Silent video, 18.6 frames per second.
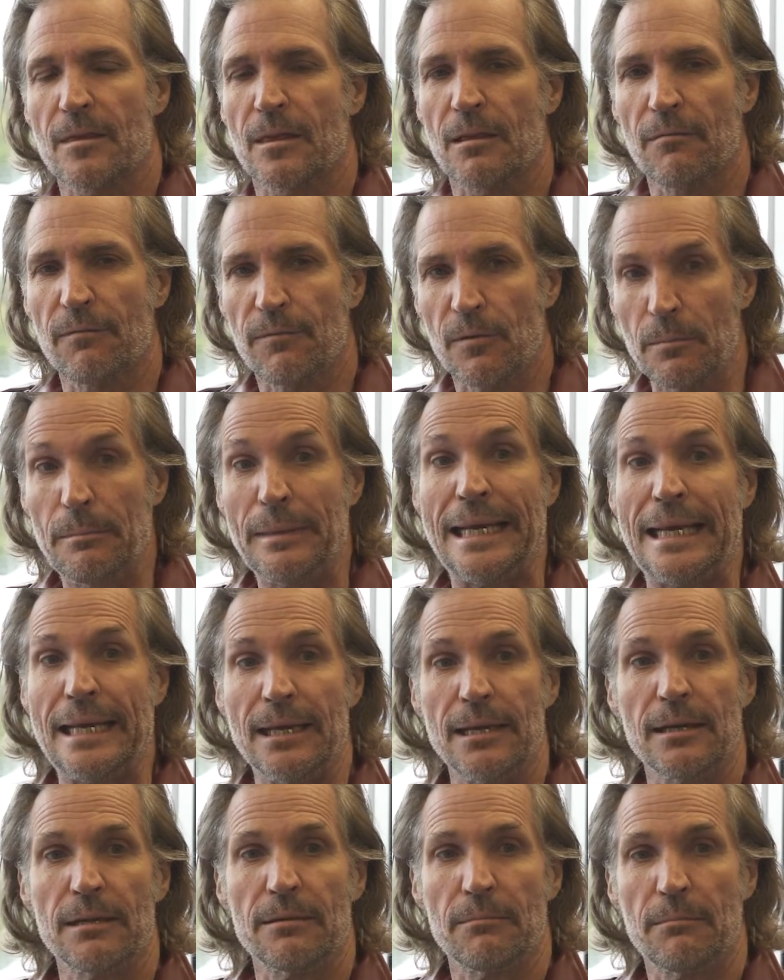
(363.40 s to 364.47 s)
for
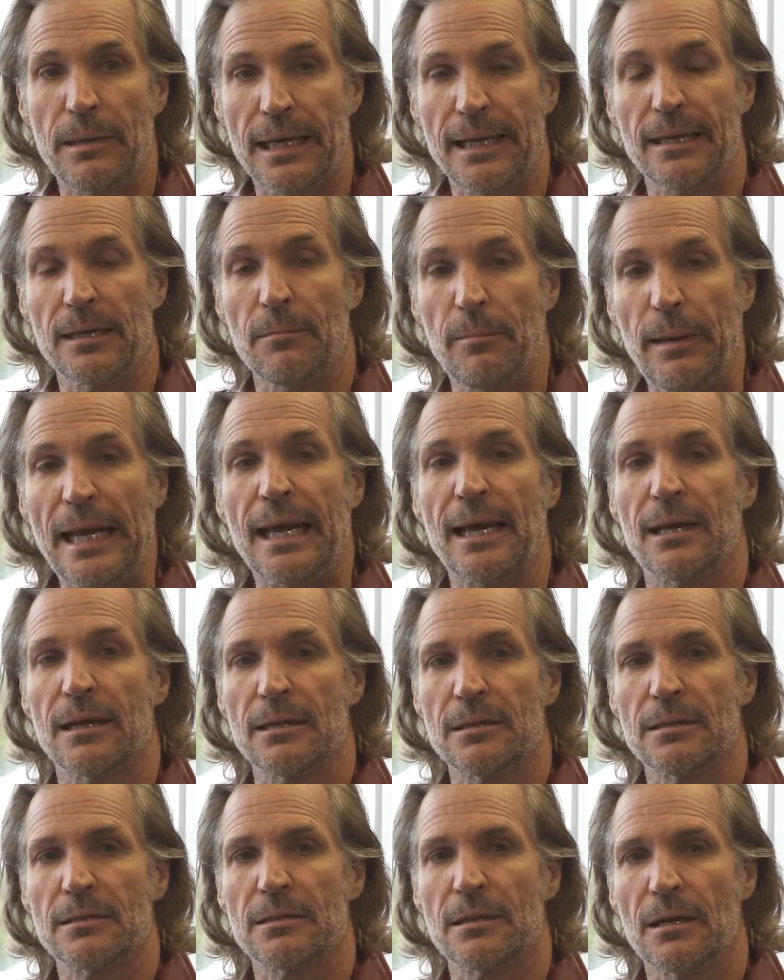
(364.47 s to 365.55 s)
me being in a
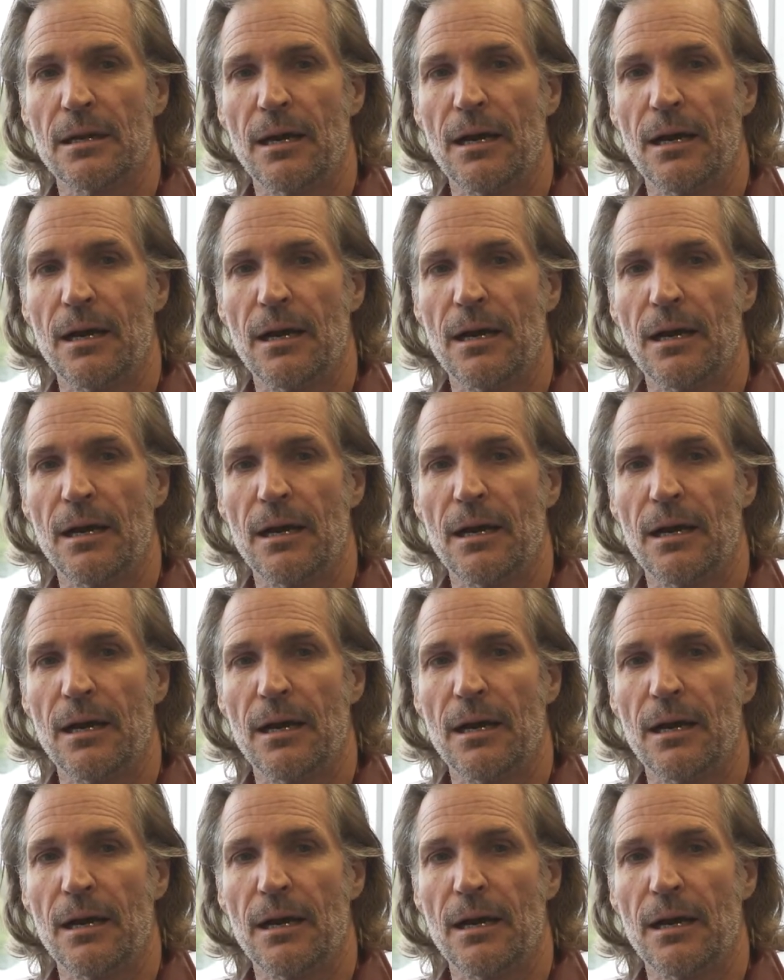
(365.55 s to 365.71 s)
band,